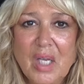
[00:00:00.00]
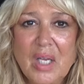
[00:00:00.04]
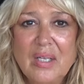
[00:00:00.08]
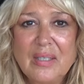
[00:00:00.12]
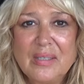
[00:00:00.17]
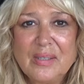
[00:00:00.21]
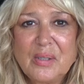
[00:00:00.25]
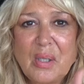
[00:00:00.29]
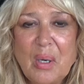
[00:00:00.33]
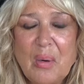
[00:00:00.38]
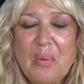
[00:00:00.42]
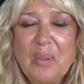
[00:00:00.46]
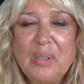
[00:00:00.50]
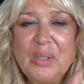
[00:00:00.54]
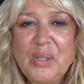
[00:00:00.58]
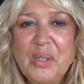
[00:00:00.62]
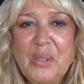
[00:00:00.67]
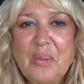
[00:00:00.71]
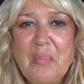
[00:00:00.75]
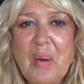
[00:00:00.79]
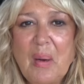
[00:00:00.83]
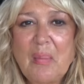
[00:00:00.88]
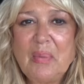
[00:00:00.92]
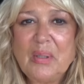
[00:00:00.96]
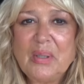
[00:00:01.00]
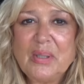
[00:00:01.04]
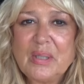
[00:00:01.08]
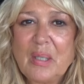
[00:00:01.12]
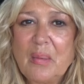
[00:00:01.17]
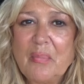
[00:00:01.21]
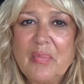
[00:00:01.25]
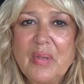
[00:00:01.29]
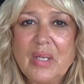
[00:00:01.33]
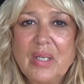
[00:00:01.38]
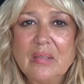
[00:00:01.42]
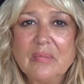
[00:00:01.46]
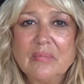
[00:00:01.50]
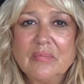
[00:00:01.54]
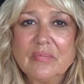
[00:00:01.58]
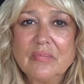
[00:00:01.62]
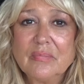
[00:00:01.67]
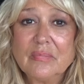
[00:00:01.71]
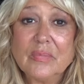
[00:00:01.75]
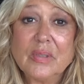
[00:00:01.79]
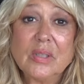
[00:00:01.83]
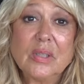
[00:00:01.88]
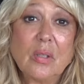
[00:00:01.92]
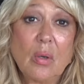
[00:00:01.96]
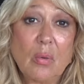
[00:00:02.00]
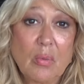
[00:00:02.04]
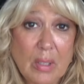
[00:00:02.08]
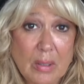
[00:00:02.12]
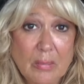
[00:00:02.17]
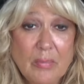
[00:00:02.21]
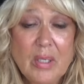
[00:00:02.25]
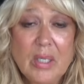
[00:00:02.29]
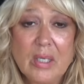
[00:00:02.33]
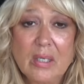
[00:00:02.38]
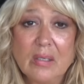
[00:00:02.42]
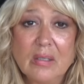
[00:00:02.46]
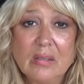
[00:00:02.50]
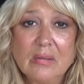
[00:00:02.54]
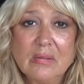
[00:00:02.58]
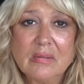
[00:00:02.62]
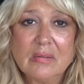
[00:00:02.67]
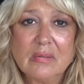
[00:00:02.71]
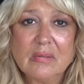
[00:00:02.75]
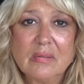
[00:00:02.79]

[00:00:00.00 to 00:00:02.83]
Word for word: So I want you to remember something so I'm here.